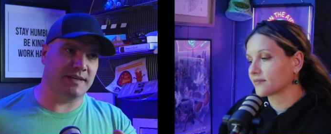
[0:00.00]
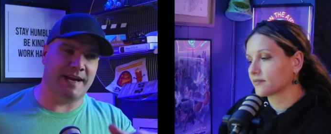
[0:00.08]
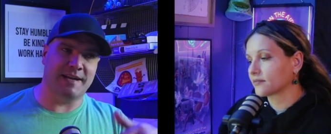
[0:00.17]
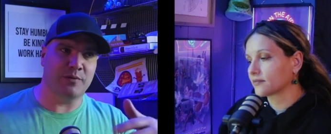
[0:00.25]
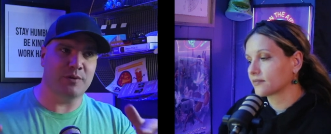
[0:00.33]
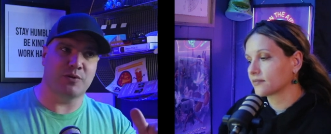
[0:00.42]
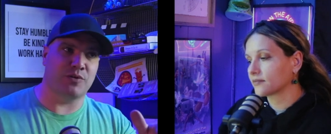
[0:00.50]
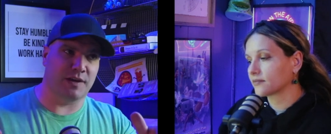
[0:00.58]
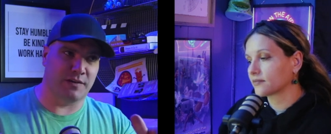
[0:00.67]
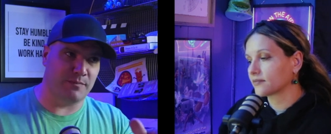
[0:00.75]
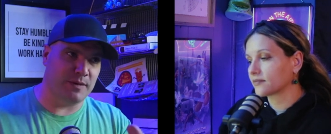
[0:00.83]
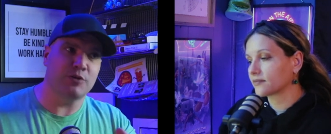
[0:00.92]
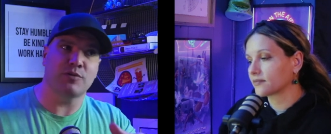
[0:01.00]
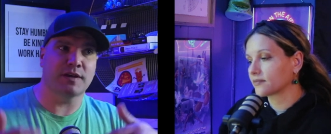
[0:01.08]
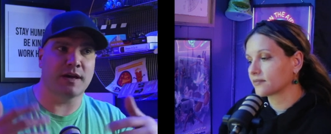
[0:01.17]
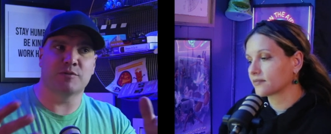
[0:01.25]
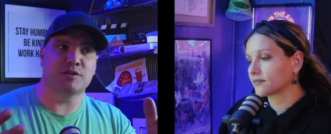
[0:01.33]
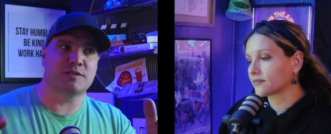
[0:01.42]
Speaker 1: like, I know what you think of me. You think
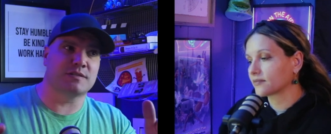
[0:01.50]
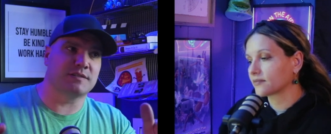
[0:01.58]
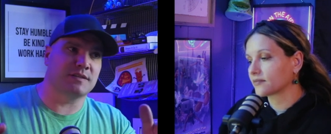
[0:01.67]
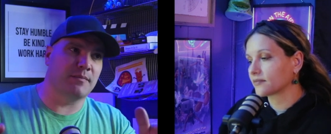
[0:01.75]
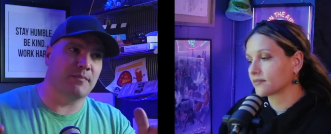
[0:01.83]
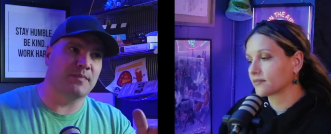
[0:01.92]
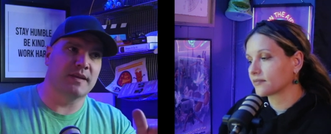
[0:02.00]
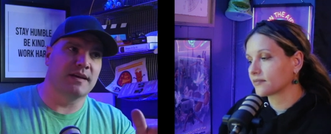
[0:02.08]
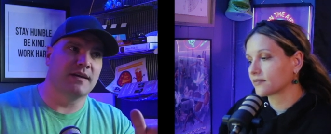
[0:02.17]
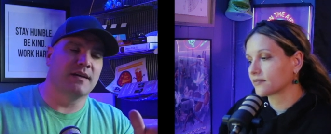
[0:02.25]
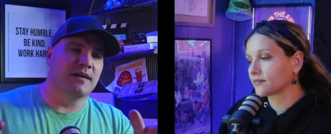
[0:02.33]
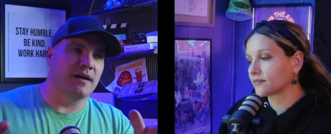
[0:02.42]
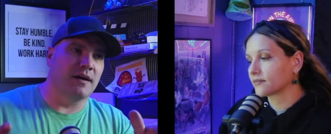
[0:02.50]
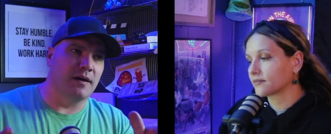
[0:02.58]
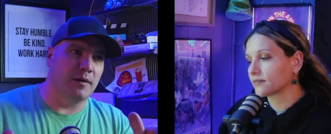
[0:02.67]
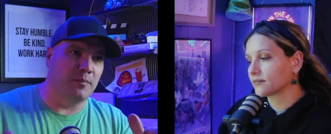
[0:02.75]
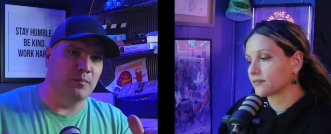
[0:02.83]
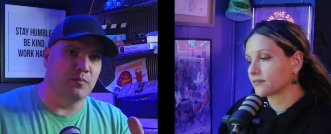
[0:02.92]
I'm just some
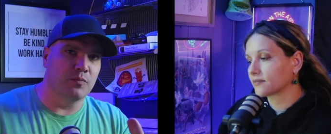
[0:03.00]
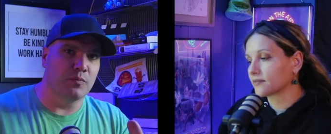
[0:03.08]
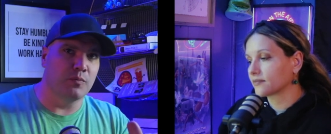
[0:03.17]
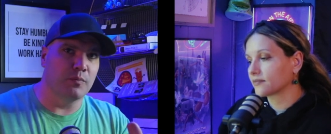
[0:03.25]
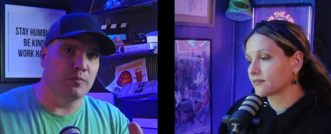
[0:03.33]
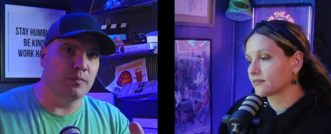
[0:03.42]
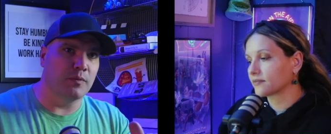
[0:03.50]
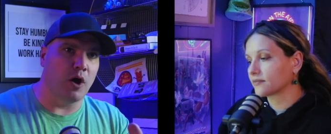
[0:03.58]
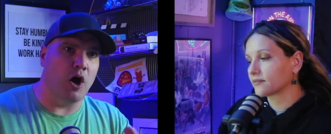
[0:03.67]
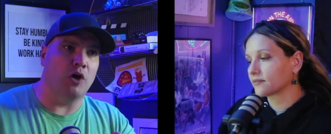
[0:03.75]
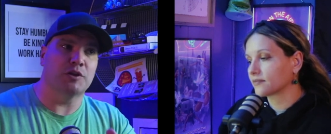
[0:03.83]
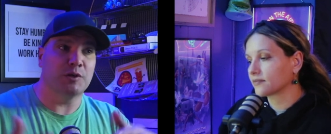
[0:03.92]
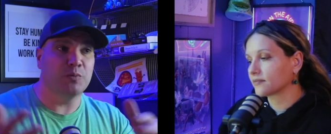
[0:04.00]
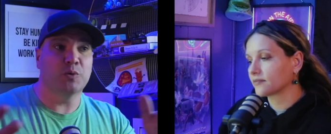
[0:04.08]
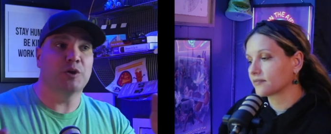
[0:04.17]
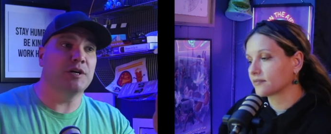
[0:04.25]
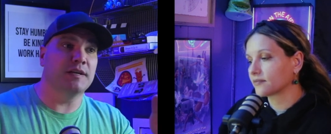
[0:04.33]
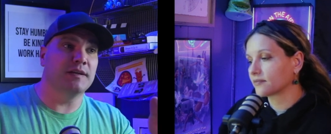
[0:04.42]
uh,
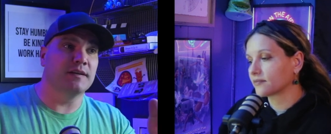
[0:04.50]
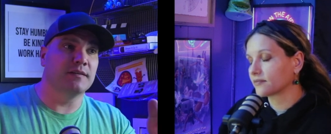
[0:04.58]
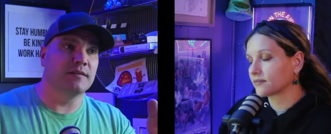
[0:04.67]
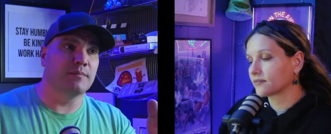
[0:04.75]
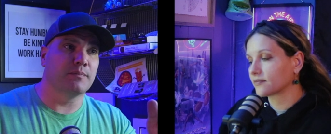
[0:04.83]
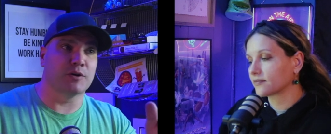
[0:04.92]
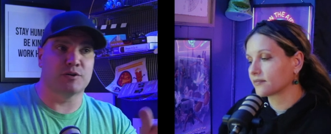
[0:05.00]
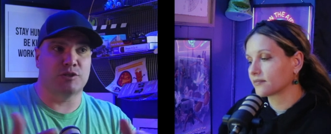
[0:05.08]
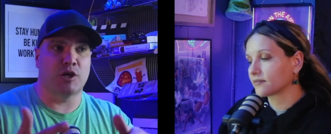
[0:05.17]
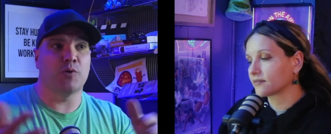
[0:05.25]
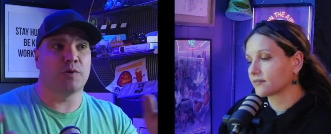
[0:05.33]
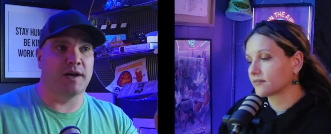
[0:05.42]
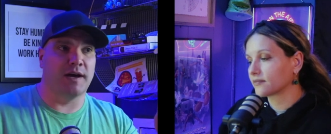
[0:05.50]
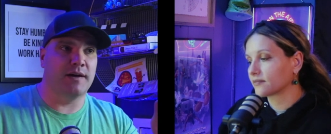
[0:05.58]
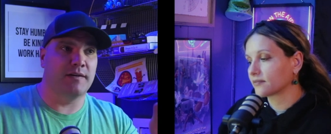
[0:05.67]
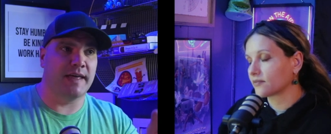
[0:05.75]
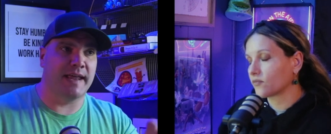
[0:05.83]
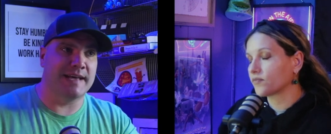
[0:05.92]
Hollywood persona
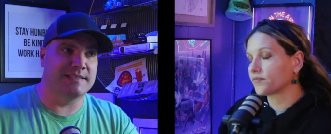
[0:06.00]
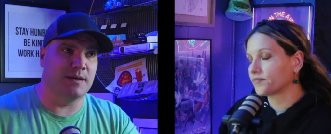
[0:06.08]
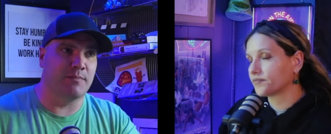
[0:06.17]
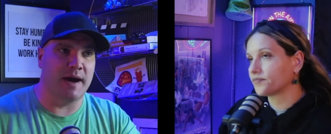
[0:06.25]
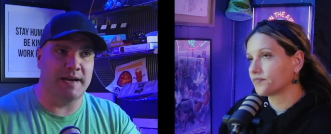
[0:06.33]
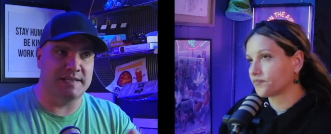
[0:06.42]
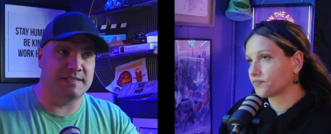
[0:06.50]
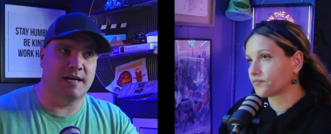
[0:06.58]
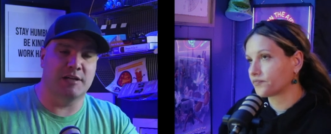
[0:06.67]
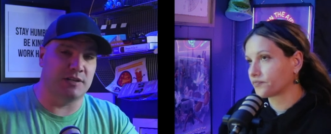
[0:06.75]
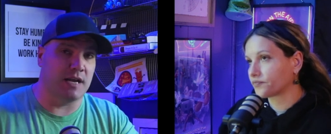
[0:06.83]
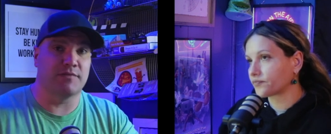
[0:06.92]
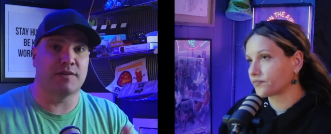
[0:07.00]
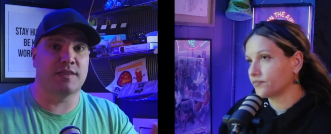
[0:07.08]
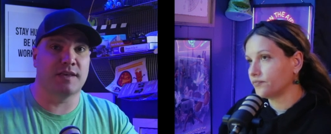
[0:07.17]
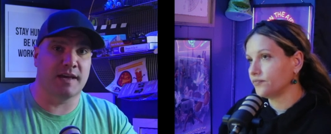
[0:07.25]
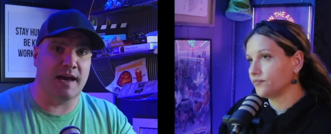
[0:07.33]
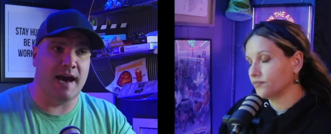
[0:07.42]
that has the Midas touch and
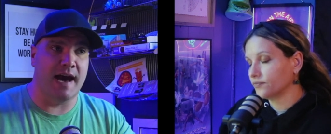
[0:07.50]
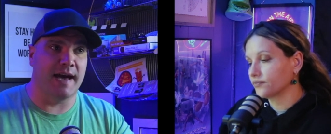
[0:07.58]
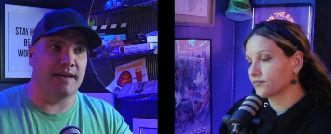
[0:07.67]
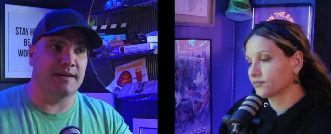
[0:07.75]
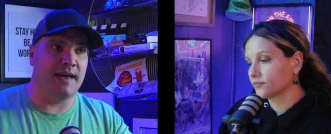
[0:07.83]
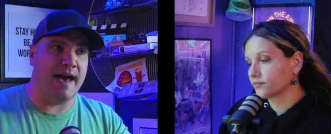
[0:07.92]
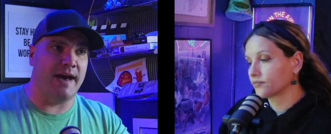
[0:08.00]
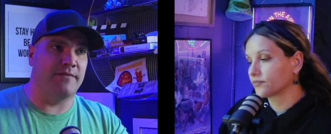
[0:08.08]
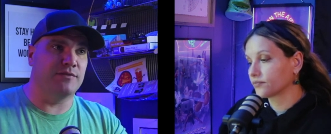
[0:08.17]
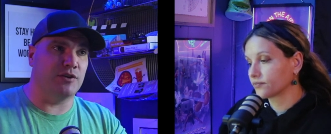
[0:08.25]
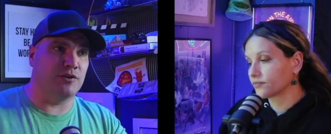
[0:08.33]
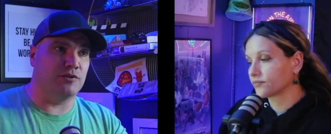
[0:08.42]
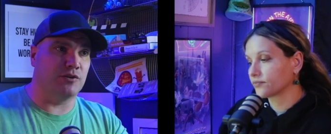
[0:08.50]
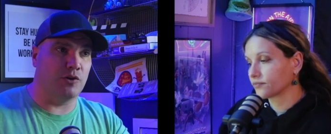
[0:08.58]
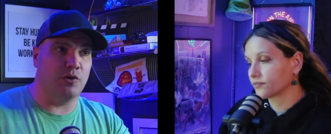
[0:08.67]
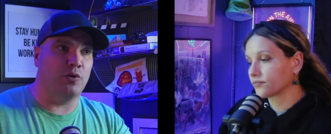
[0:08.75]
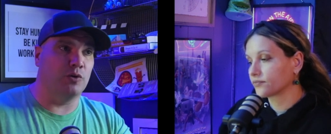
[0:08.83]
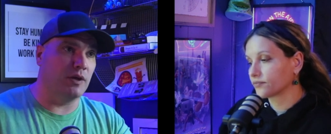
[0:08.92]
everything I have turned to
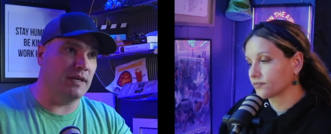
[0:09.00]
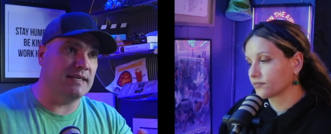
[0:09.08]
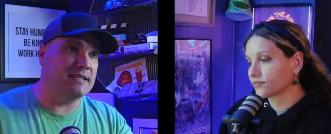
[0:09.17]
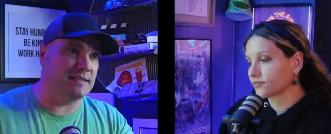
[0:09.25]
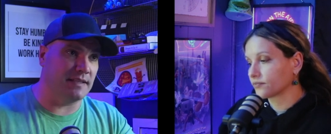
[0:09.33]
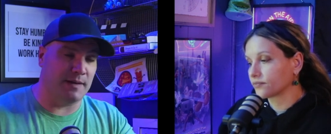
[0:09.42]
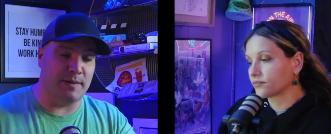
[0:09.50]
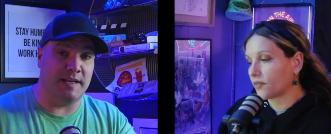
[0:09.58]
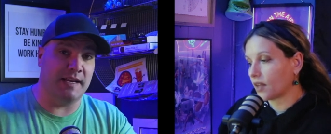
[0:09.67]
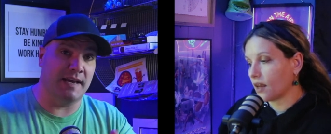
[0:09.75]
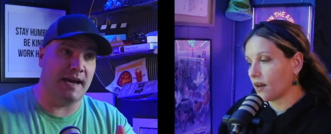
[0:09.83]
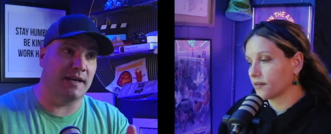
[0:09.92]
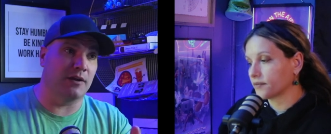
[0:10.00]
gold easily. And then he yeah. kind